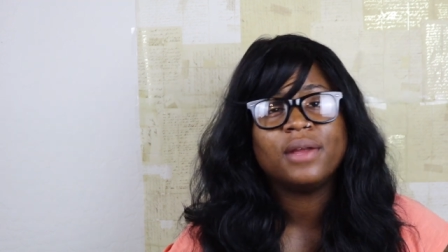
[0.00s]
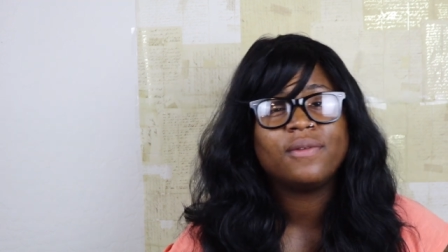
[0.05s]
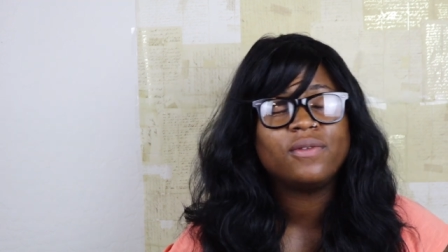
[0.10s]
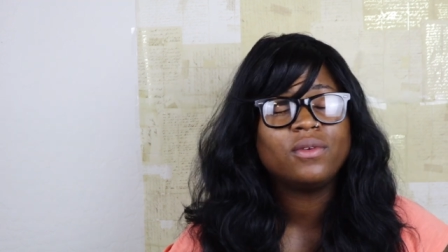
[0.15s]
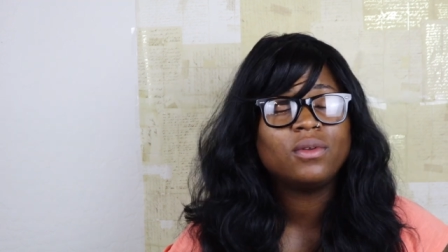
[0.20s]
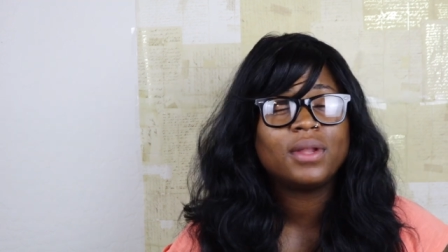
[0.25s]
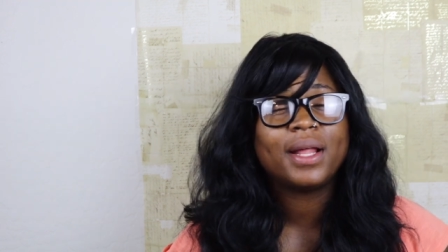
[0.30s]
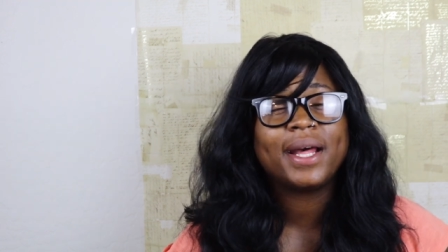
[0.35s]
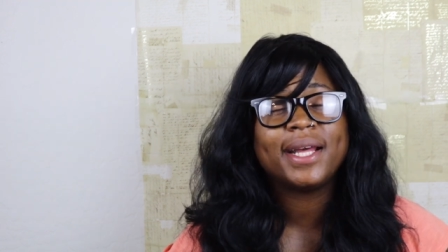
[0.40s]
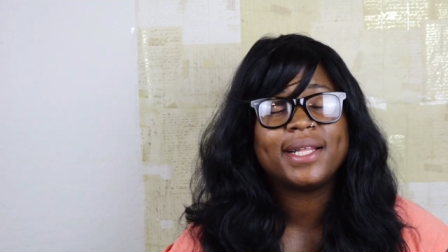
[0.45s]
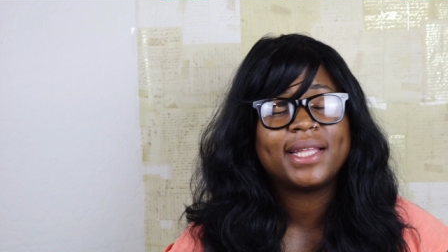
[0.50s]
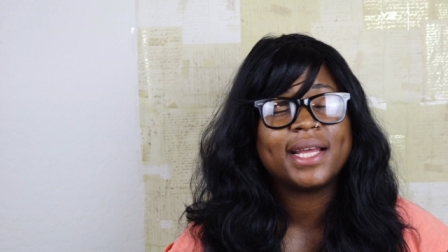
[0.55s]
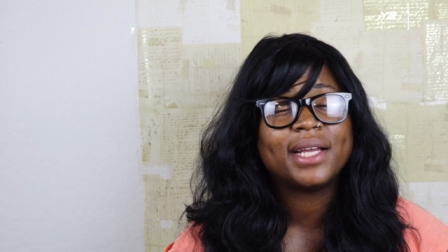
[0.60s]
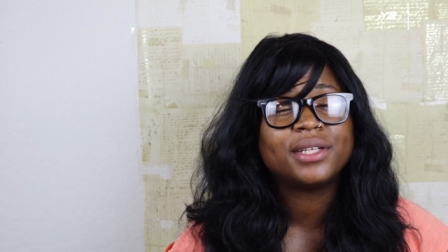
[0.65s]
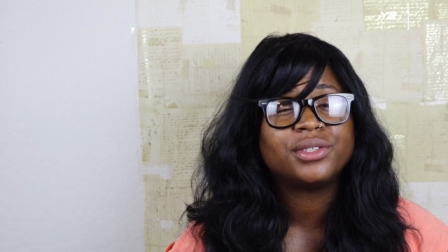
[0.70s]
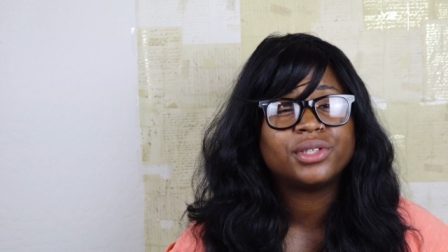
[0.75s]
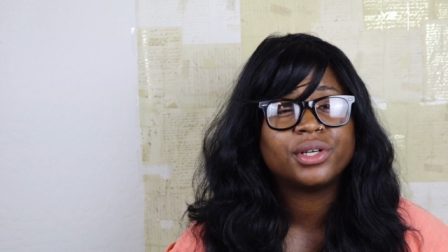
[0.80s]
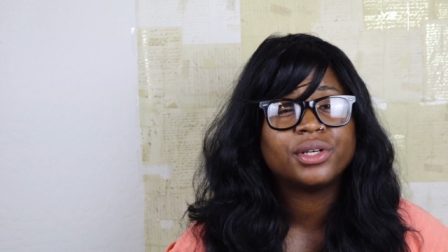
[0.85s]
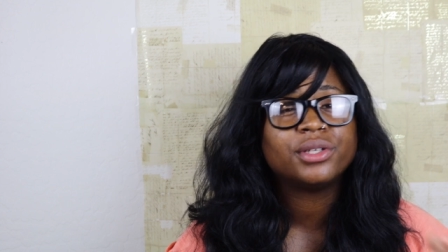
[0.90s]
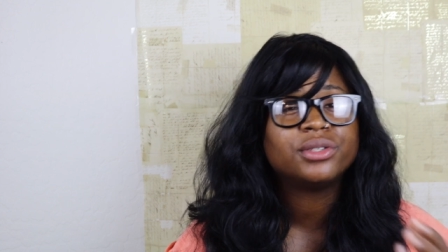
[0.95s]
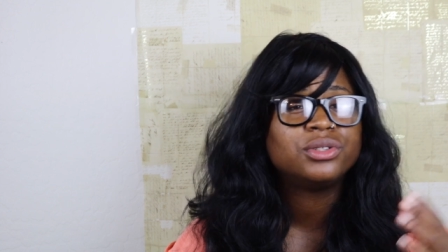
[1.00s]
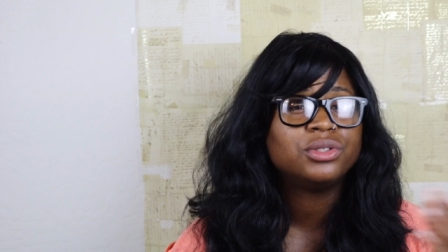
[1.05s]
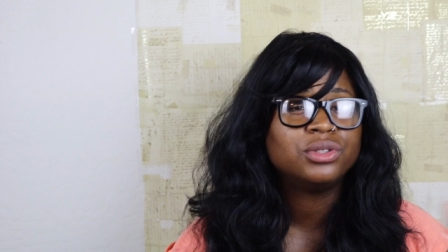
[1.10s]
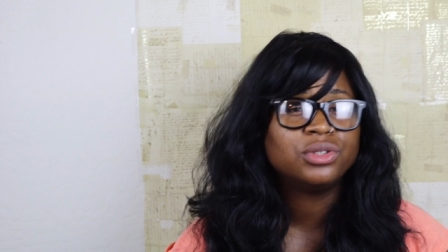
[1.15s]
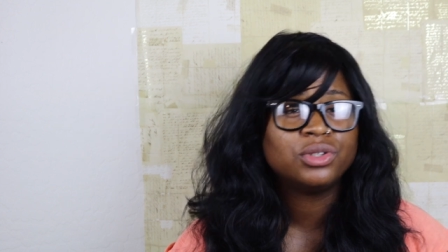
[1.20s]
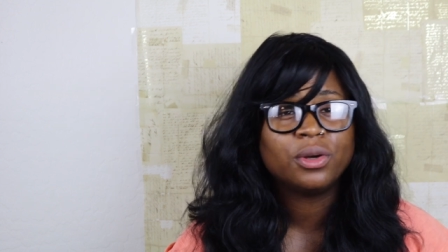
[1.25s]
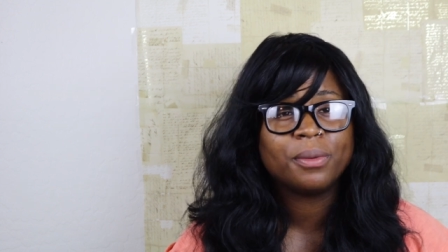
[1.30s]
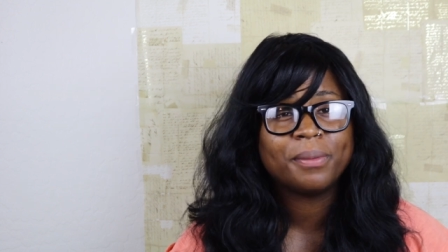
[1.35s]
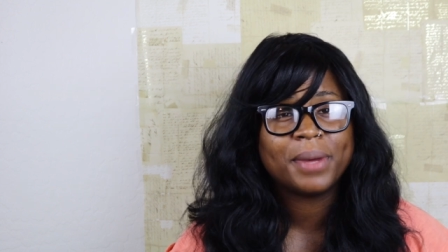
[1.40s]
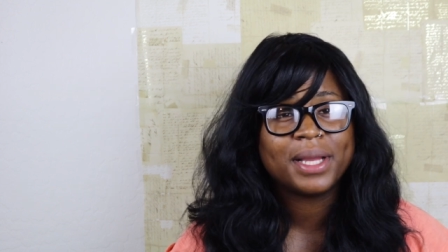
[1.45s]
If you like that church,
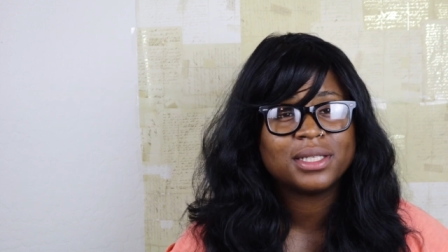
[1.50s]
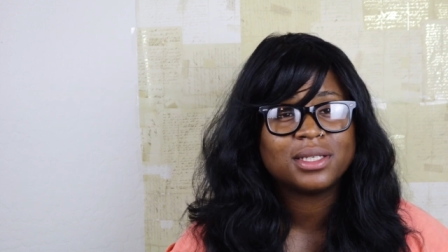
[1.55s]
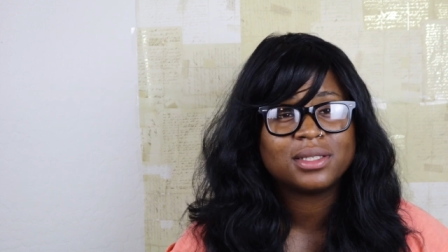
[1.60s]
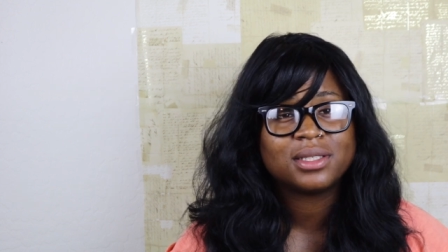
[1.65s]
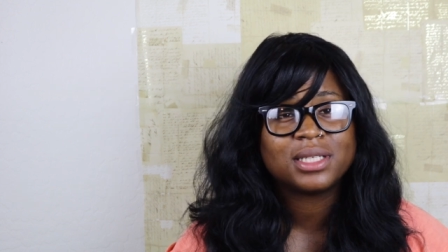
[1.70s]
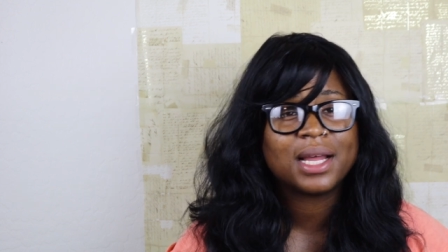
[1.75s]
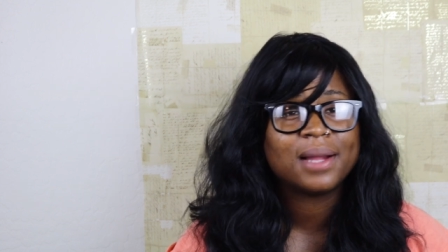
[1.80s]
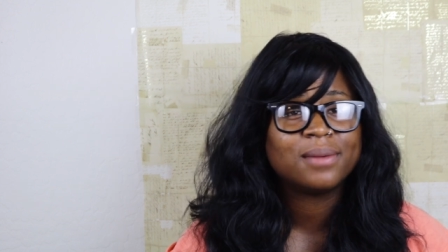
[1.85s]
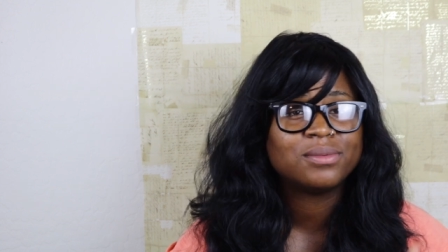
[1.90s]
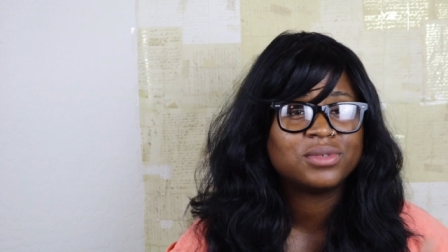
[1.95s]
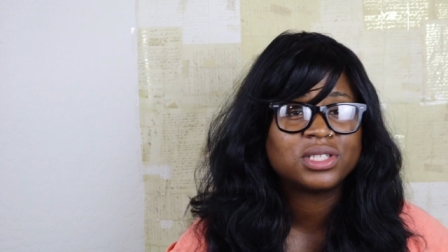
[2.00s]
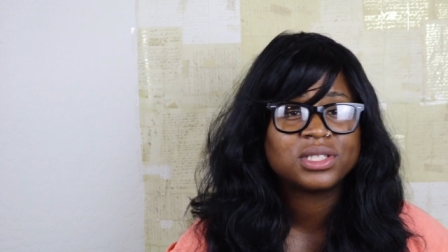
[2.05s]
you'll make the time,